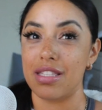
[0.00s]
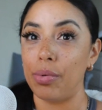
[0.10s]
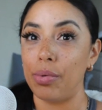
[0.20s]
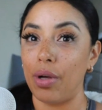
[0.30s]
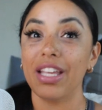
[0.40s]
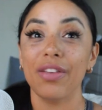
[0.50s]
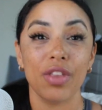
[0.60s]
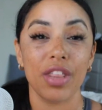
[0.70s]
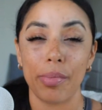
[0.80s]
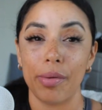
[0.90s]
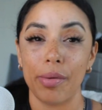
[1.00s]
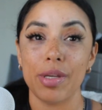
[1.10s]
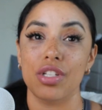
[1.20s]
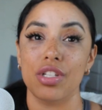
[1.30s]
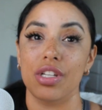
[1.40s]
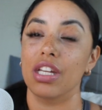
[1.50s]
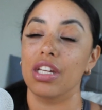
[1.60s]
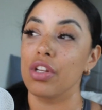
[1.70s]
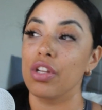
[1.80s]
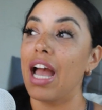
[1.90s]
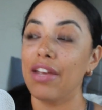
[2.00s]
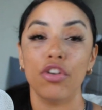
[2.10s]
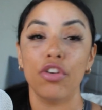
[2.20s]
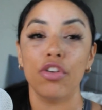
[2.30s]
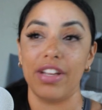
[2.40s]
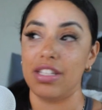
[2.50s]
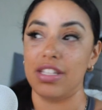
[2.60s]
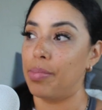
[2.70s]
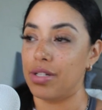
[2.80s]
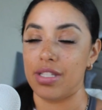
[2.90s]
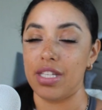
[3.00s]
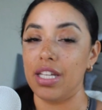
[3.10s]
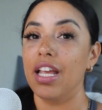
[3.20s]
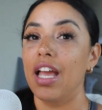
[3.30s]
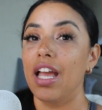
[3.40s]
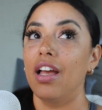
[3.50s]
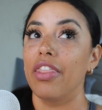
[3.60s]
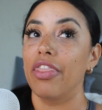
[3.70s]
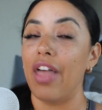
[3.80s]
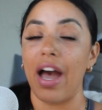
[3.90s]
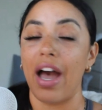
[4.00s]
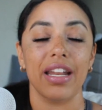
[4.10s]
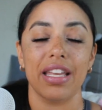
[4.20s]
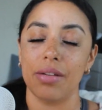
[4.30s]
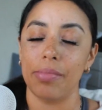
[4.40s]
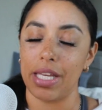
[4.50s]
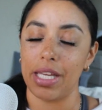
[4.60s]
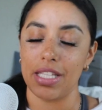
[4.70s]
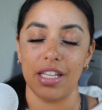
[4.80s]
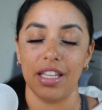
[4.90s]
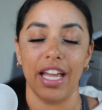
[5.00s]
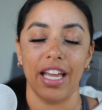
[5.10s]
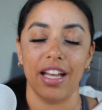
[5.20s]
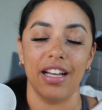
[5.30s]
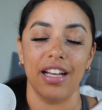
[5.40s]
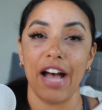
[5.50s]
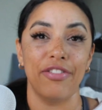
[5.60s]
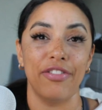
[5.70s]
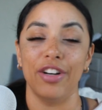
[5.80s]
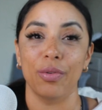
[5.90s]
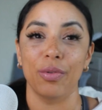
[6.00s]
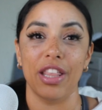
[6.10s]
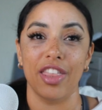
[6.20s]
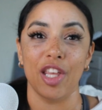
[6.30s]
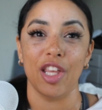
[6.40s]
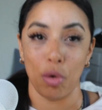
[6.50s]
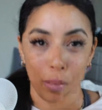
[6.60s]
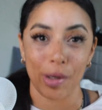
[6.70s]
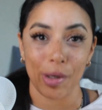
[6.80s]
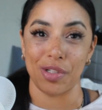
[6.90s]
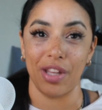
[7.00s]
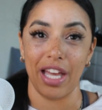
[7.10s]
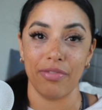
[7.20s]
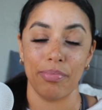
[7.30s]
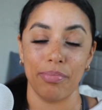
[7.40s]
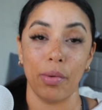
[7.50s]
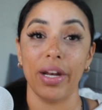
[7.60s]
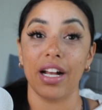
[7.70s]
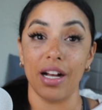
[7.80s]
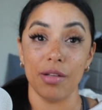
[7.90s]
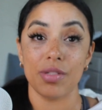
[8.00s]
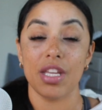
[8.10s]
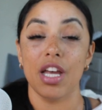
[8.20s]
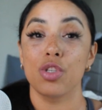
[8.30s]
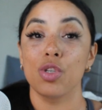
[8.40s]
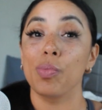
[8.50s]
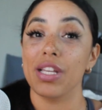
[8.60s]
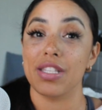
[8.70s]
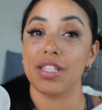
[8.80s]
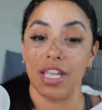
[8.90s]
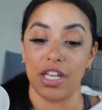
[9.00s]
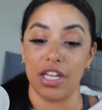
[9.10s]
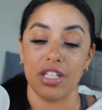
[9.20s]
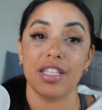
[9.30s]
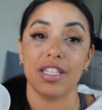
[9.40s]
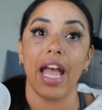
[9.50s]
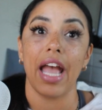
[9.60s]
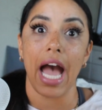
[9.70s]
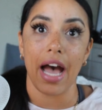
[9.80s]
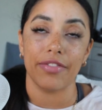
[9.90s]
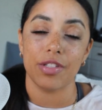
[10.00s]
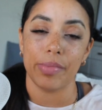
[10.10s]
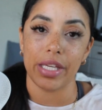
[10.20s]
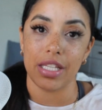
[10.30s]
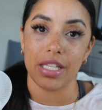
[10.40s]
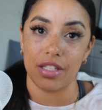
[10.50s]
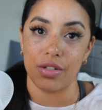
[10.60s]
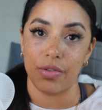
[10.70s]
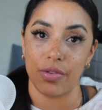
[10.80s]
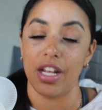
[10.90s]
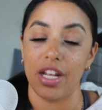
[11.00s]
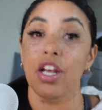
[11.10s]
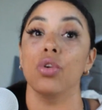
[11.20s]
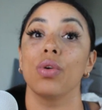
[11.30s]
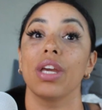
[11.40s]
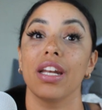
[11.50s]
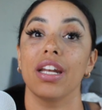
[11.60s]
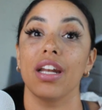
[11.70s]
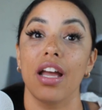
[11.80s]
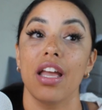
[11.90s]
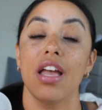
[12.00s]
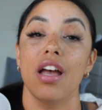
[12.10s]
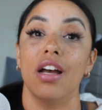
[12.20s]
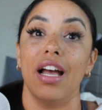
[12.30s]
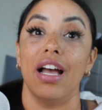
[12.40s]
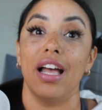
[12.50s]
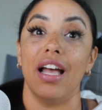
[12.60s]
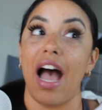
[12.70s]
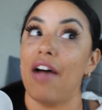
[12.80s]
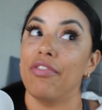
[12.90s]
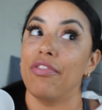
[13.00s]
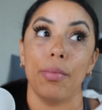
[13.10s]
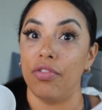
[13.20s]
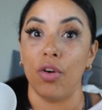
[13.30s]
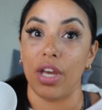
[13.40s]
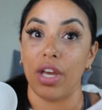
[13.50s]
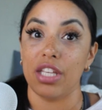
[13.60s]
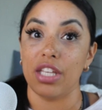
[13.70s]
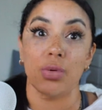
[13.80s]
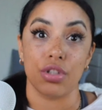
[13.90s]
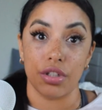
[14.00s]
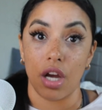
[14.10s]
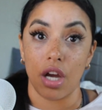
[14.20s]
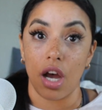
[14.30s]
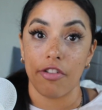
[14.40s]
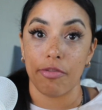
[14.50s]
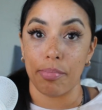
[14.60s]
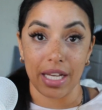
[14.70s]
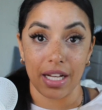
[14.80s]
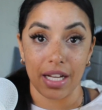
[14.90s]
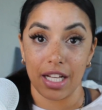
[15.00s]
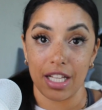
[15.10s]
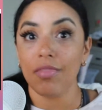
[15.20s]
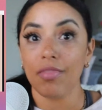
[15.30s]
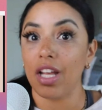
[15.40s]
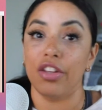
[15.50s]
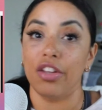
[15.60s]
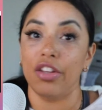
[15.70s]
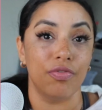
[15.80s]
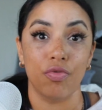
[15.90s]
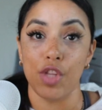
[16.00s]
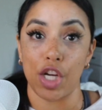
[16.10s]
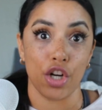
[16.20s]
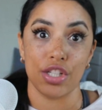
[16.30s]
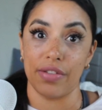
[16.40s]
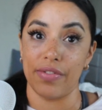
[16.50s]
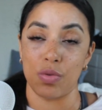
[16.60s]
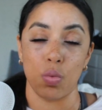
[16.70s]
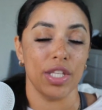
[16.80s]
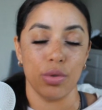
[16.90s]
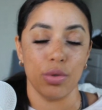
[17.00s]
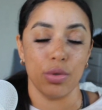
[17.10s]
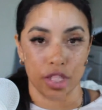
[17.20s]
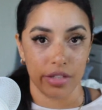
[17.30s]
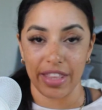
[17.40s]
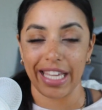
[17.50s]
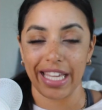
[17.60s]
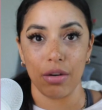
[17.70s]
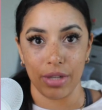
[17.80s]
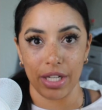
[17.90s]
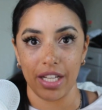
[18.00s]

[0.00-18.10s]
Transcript: I want to give you that permission. If you're a fancy person, that is amazing. Like, have fun with your personal life. But when it comes to presentations, they have to be easy to read. You cannot have them unfocused or turned off because the cursive is way too cursive and they can't read it.